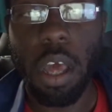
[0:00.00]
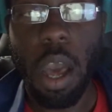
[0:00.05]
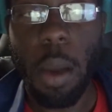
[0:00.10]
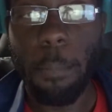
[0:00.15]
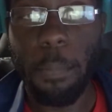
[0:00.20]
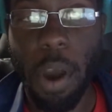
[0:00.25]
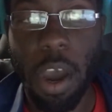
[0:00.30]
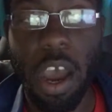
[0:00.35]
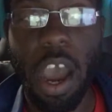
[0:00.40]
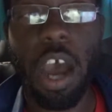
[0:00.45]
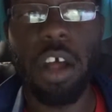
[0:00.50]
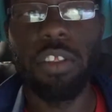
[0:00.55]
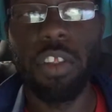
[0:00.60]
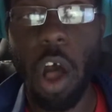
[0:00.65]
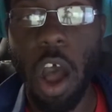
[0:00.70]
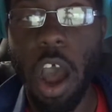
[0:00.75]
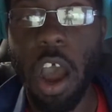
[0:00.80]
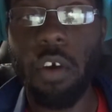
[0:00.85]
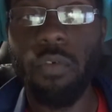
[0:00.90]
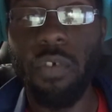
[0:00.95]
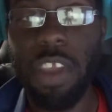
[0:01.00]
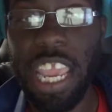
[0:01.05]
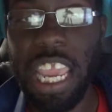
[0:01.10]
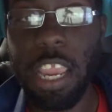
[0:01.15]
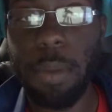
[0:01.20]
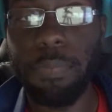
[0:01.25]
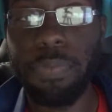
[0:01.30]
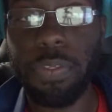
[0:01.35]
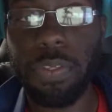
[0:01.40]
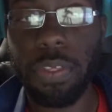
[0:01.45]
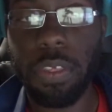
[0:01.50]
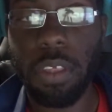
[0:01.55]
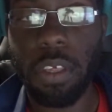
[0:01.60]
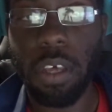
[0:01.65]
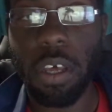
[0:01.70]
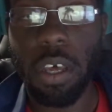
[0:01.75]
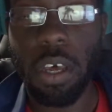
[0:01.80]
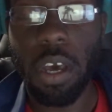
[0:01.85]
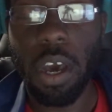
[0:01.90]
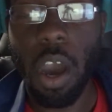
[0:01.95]
But a lot of weebs
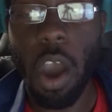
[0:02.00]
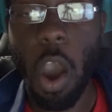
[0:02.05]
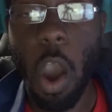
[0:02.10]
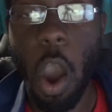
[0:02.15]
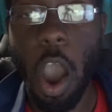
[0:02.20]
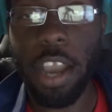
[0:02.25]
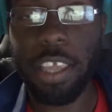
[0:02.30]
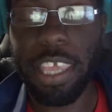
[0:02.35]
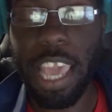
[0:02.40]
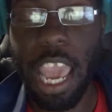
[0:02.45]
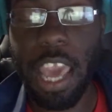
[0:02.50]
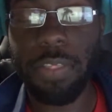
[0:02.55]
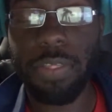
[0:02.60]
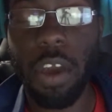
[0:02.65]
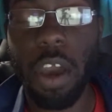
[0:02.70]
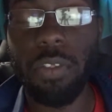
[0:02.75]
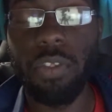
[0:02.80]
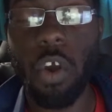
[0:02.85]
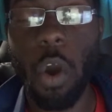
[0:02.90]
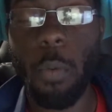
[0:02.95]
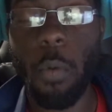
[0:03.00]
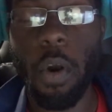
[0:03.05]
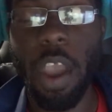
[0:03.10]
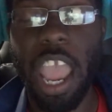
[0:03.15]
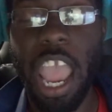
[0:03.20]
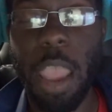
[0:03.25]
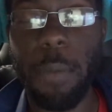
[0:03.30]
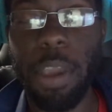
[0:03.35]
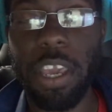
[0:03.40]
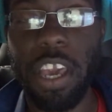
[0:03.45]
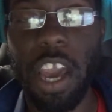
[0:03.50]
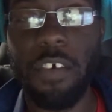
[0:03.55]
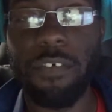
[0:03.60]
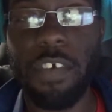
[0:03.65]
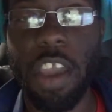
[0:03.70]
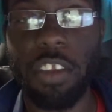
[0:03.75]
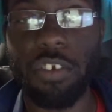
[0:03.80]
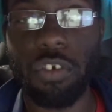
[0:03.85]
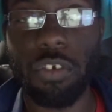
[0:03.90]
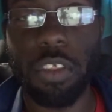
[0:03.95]
are against a normal anime
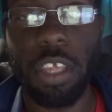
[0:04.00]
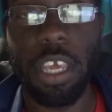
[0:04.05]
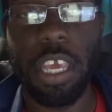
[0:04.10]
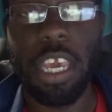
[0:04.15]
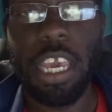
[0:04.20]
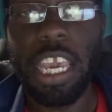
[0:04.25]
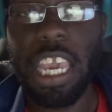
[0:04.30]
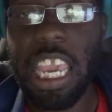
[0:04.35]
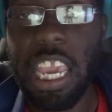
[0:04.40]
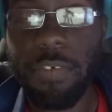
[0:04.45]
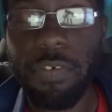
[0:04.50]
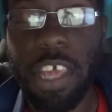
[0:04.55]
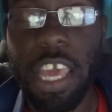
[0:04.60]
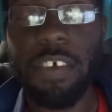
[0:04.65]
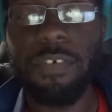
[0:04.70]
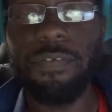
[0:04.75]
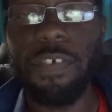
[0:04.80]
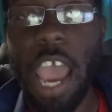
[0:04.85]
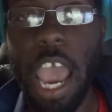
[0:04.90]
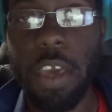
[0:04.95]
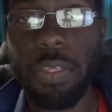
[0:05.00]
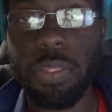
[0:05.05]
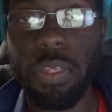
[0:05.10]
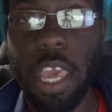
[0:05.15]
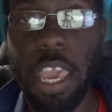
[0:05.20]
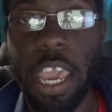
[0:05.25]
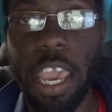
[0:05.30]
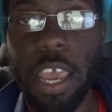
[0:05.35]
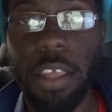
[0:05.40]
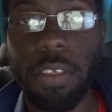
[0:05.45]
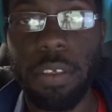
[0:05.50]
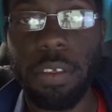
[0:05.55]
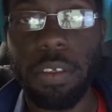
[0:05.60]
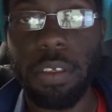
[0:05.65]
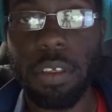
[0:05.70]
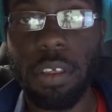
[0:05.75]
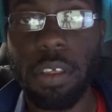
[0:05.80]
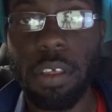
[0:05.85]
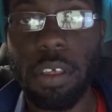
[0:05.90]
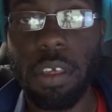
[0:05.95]
convention, even if vaccinated,
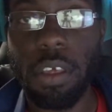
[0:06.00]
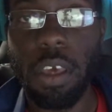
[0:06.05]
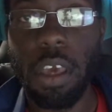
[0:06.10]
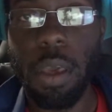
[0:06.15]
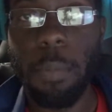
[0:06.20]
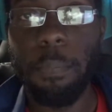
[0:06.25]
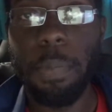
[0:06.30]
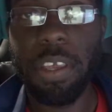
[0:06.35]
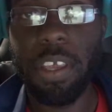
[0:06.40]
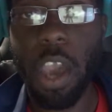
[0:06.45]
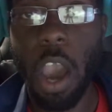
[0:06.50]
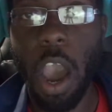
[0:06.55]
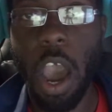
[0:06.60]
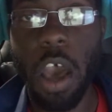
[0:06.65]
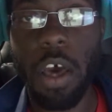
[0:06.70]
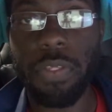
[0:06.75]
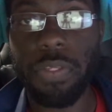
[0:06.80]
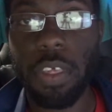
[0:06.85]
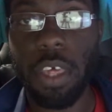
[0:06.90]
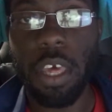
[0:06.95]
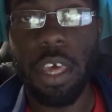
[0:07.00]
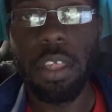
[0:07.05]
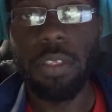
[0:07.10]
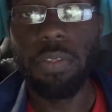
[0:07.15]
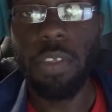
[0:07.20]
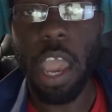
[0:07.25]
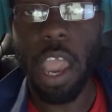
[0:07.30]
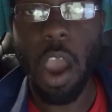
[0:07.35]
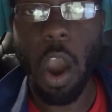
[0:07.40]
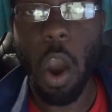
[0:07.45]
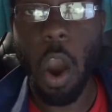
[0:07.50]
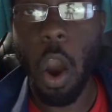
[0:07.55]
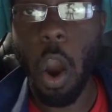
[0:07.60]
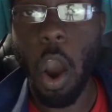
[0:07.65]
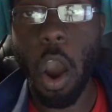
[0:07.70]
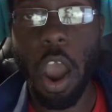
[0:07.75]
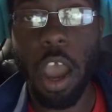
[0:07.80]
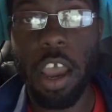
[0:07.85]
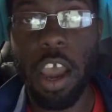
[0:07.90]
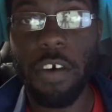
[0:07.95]
because there
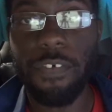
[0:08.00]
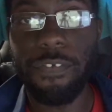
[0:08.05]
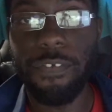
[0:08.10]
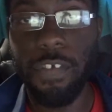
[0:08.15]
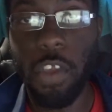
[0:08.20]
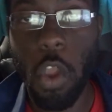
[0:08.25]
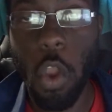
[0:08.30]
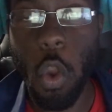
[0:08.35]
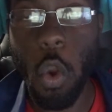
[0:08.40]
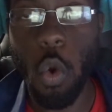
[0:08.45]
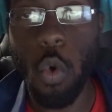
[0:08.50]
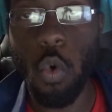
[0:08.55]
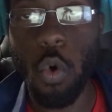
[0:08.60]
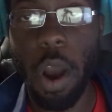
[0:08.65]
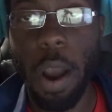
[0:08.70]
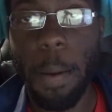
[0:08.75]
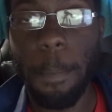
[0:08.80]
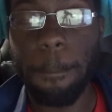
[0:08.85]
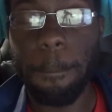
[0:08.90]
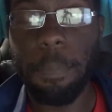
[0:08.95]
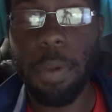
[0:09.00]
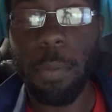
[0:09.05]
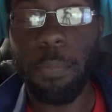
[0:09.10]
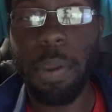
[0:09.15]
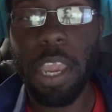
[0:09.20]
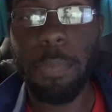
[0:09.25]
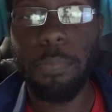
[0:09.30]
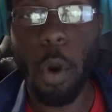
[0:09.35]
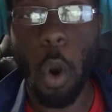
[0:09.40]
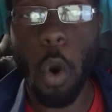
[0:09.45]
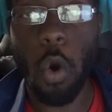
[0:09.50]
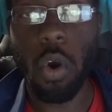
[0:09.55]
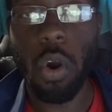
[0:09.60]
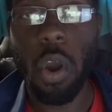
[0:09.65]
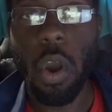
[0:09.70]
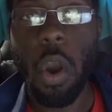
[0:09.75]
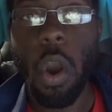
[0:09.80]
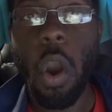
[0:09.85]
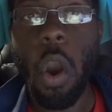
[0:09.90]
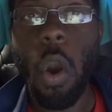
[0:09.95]
are a few people
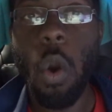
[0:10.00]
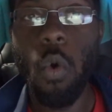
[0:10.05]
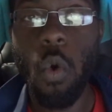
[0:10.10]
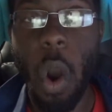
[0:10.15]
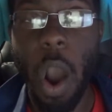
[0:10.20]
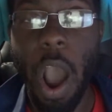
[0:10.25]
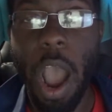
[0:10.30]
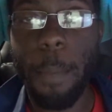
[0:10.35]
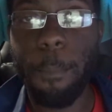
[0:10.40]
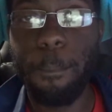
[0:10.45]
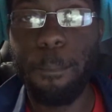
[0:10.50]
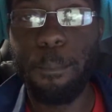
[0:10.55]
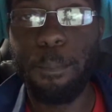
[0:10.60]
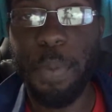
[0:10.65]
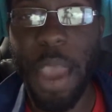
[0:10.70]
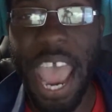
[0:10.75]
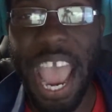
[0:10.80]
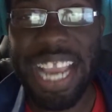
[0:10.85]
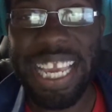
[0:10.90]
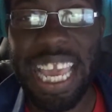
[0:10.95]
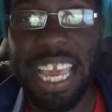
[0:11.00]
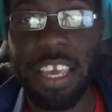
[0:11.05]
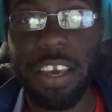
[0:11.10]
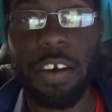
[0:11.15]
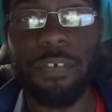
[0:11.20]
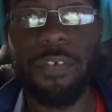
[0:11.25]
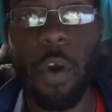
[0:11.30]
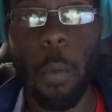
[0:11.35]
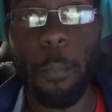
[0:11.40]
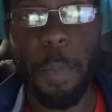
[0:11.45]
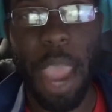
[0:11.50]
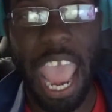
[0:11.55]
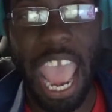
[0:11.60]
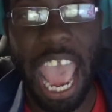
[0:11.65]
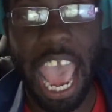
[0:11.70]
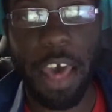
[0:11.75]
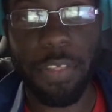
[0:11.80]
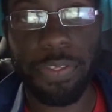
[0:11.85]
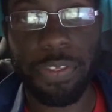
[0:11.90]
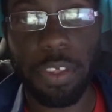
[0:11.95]
who are begging for
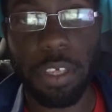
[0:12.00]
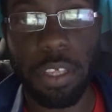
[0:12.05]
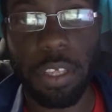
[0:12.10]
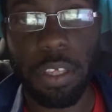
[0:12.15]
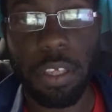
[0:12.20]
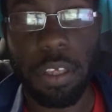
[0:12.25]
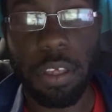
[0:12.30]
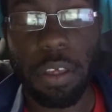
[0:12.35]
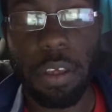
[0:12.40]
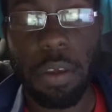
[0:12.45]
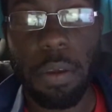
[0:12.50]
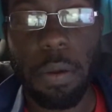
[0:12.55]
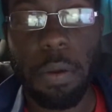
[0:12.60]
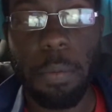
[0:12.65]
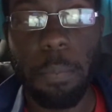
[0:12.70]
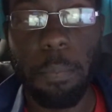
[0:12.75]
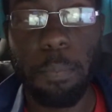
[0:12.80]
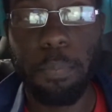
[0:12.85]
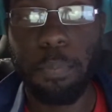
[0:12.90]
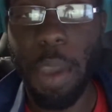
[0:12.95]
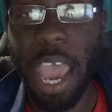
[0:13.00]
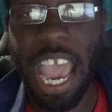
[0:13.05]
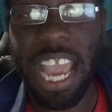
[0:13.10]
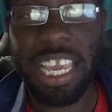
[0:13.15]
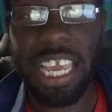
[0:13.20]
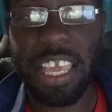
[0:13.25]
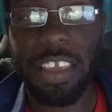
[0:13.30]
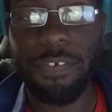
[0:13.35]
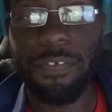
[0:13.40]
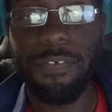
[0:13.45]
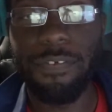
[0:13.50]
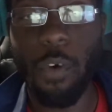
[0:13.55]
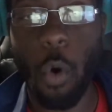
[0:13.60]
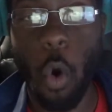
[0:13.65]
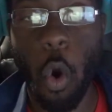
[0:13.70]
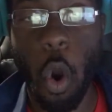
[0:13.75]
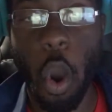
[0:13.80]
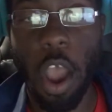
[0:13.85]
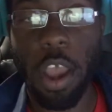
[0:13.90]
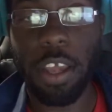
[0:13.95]
masks, begging
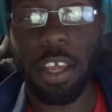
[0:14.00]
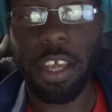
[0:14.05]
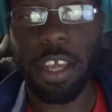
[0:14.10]
for